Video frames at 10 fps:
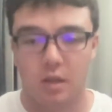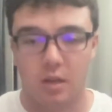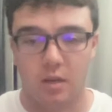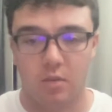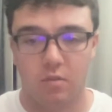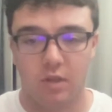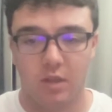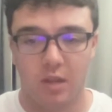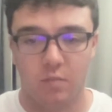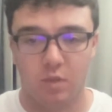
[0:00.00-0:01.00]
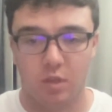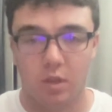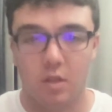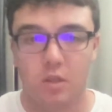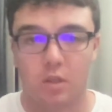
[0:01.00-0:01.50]
Another thing that I'm
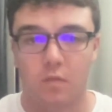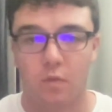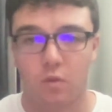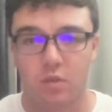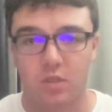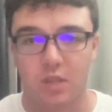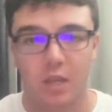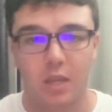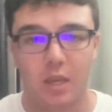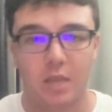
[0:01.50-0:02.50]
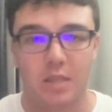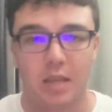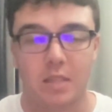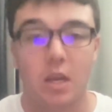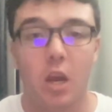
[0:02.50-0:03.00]
looking forward to seeing is
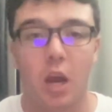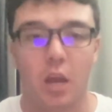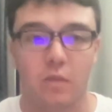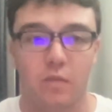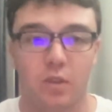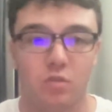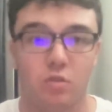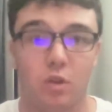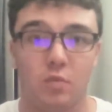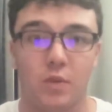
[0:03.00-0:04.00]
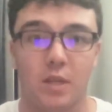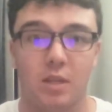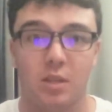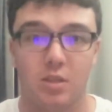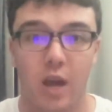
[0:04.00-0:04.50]
that, fingers crossed, we get
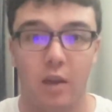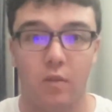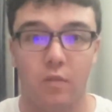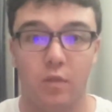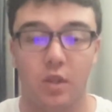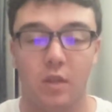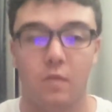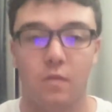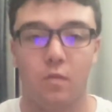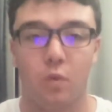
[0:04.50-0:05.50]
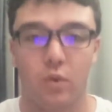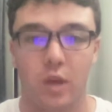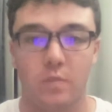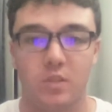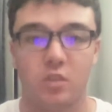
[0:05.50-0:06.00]
the title for the fourth
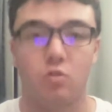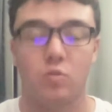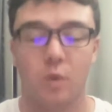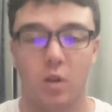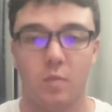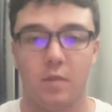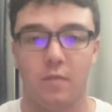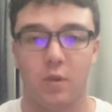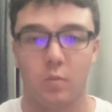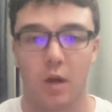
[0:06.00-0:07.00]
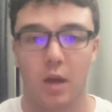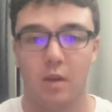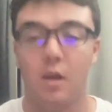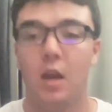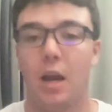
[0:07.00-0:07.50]
MCU Spider-Man film.
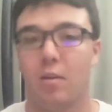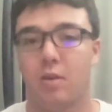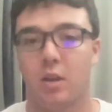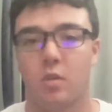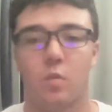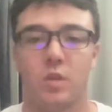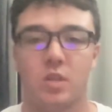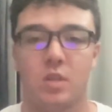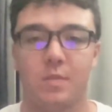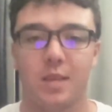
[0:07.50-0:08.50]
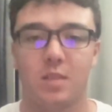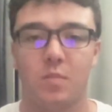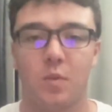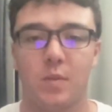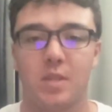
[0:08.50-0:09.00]
I do not know what it's going to be at the
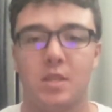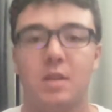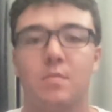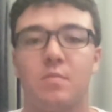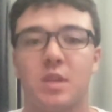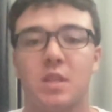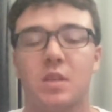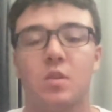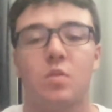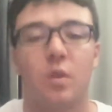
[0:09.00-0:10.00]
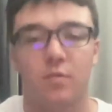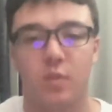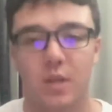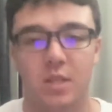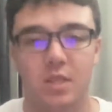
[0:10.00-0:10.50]
moment, but we'll have to
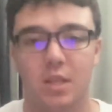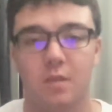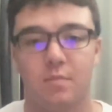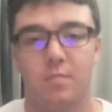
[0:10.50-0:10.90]
wait and see.